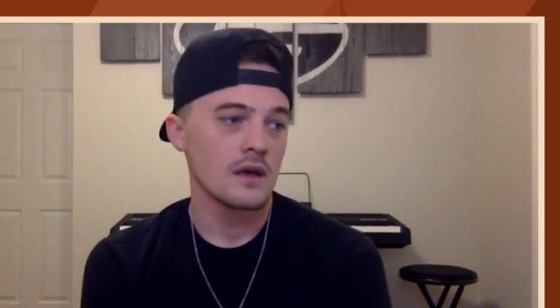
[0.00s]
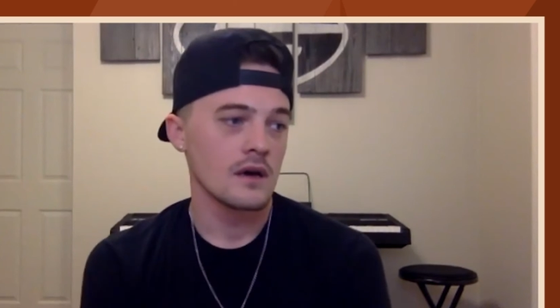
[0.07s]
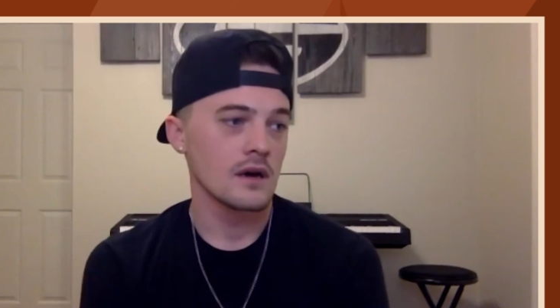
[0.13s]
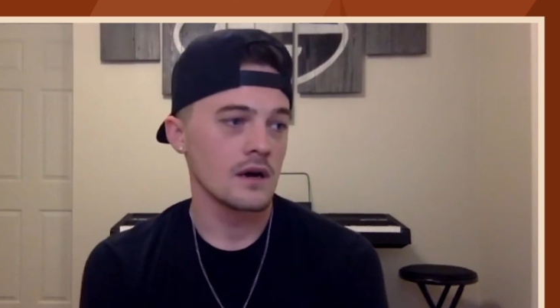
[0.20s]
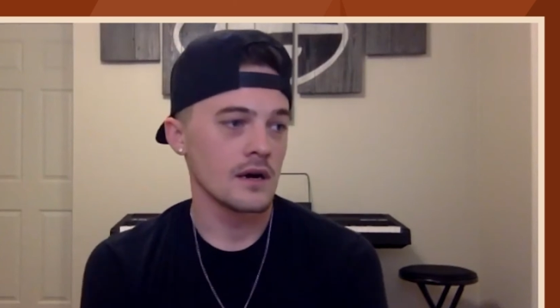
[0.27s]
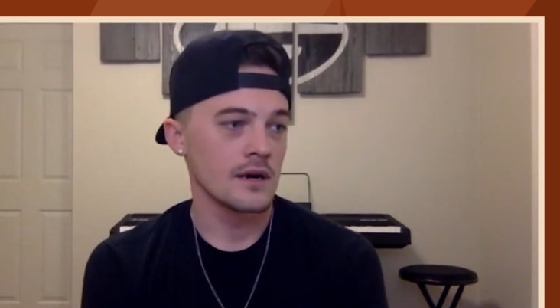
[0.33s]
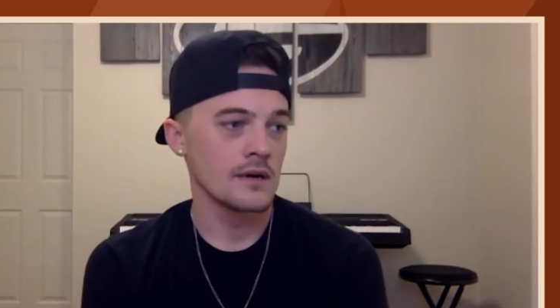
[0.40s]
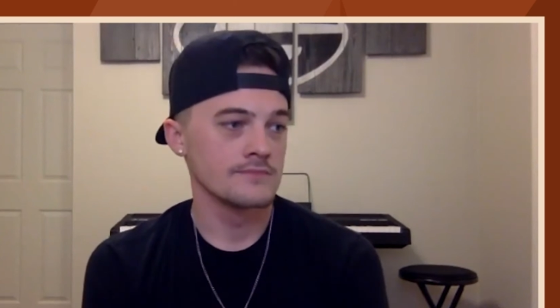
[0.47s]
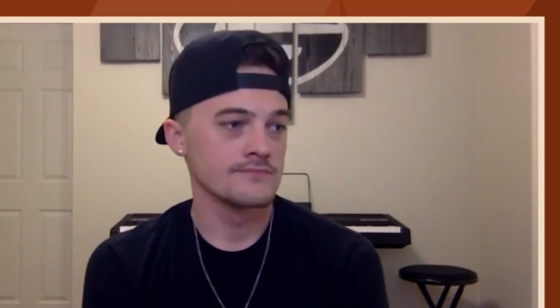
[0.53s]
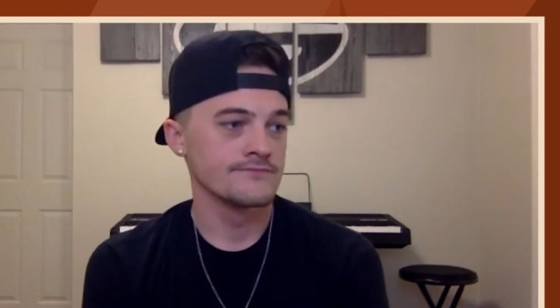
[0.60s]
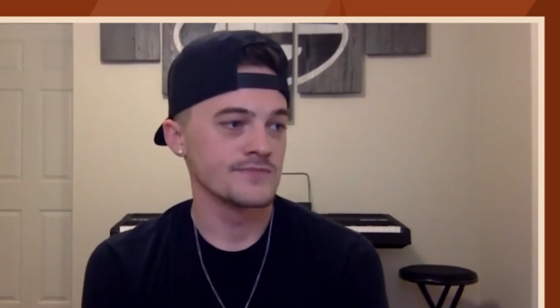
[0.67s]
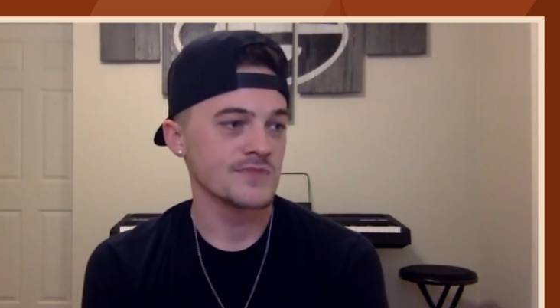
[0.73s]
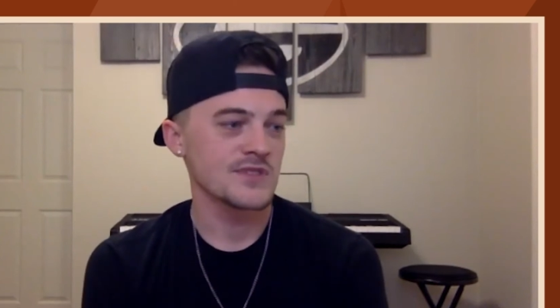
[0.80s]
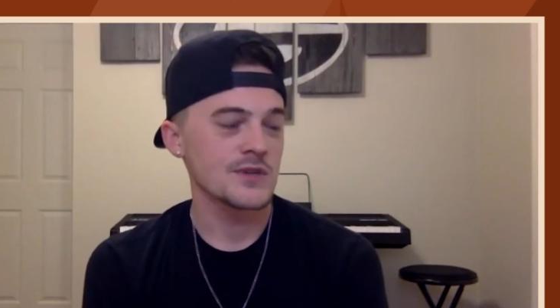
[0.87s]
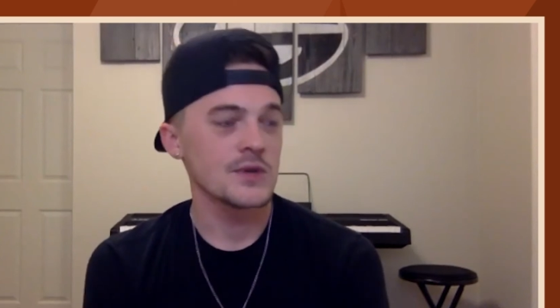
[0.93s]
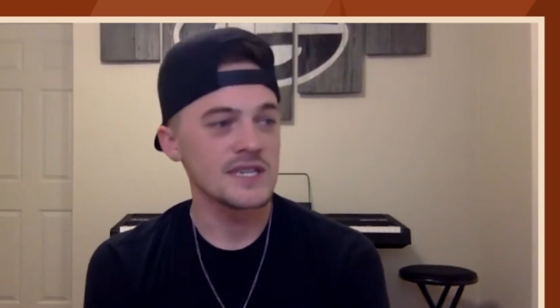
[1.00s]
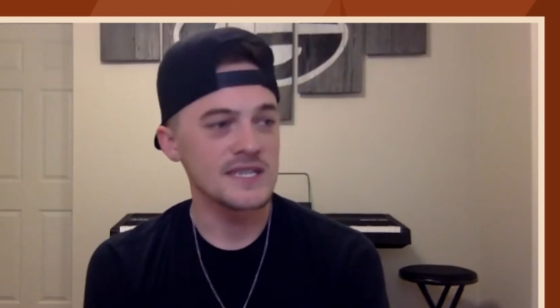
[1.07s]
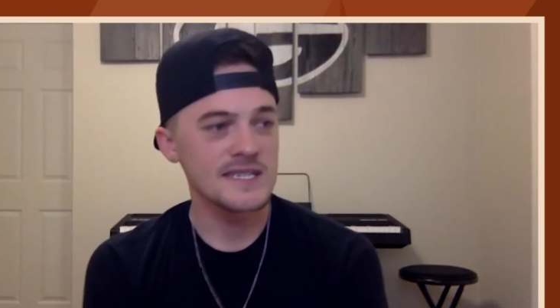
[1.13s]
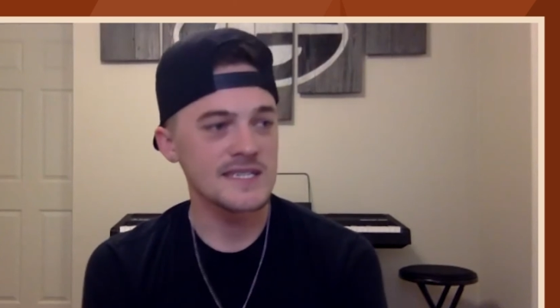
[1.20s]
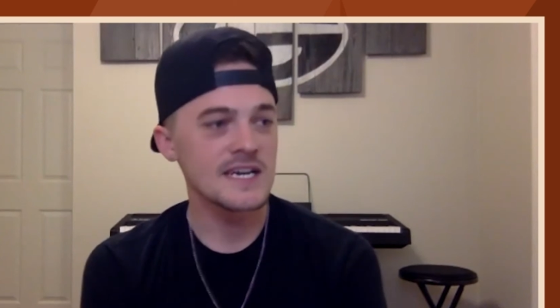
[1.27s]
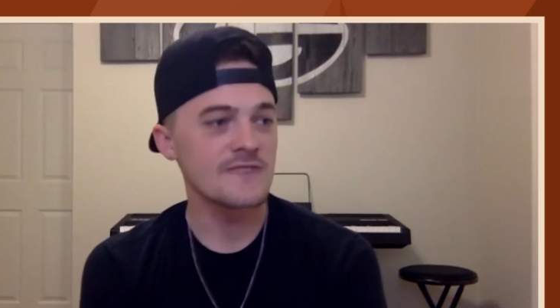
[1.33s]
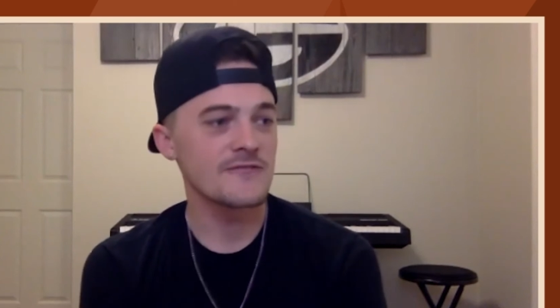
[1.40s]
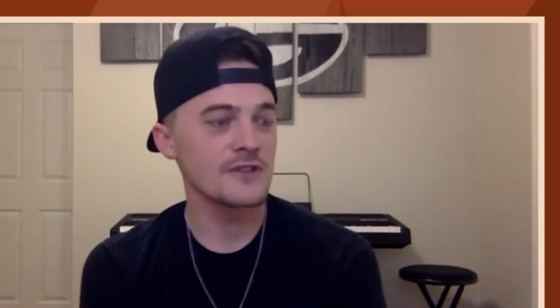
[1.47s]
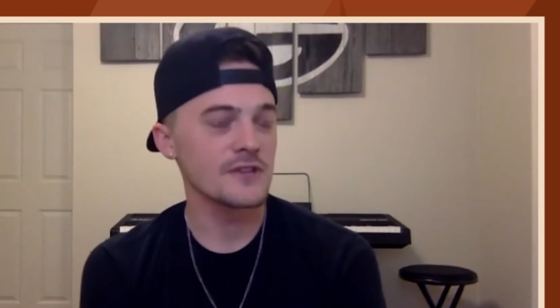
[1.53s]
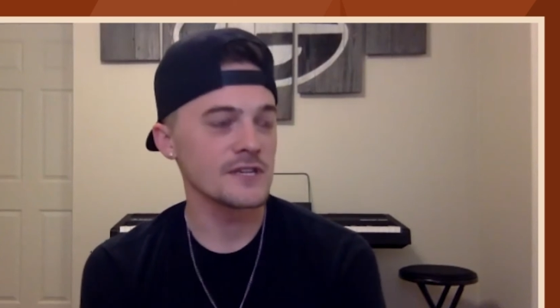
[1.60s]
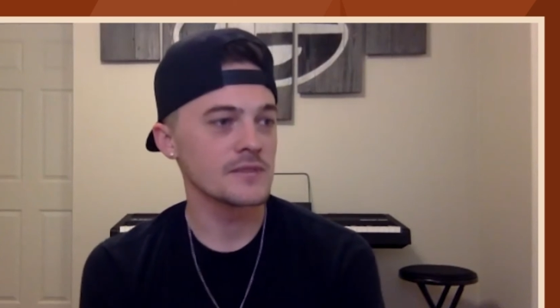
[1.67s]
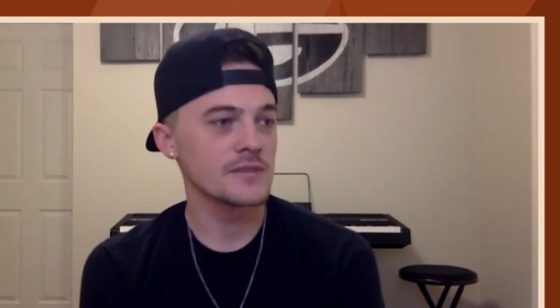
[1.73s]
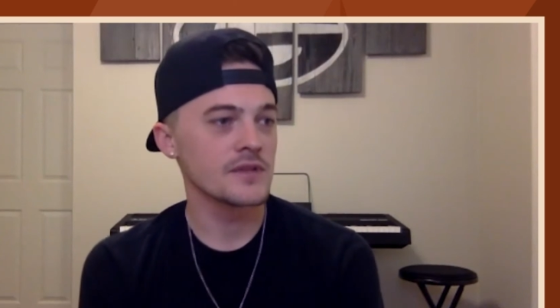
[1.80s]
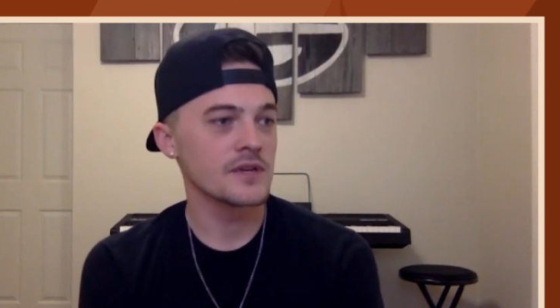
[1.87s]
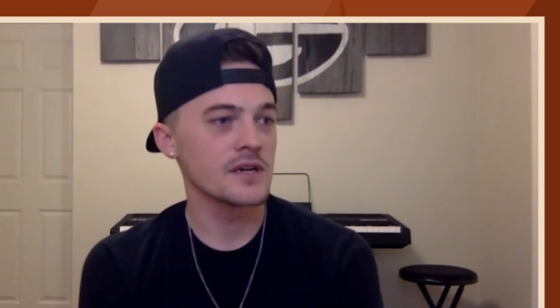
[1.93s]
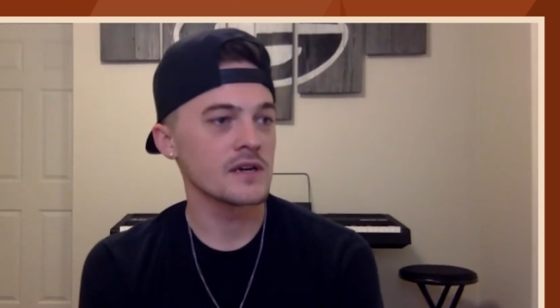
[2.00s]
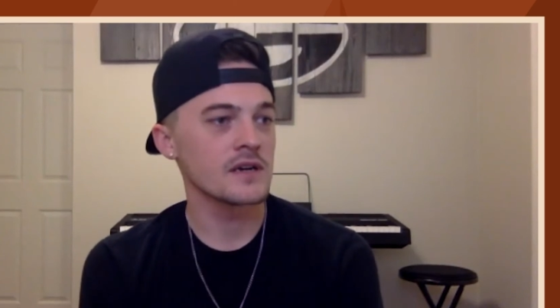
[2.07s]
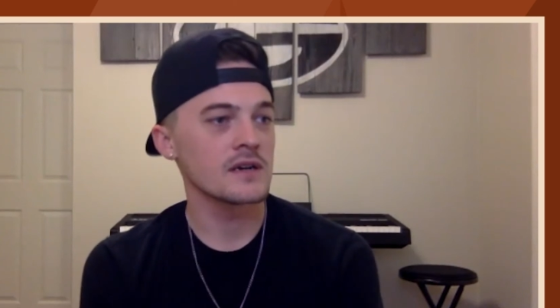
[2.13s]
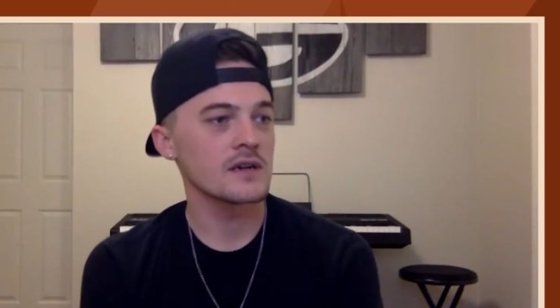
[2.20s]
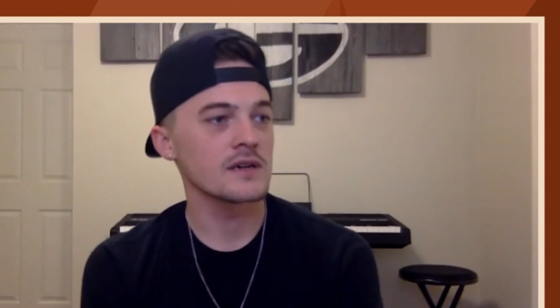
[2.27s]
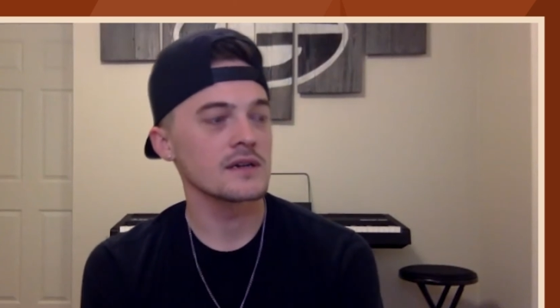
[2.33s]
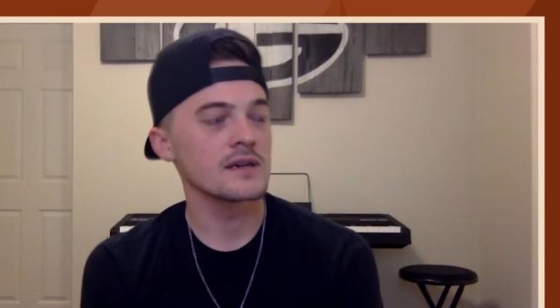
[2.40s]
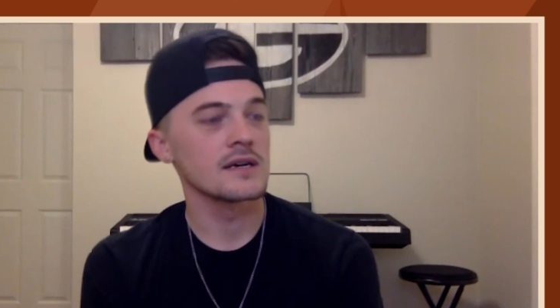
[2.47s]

Um, so he's definitely up there.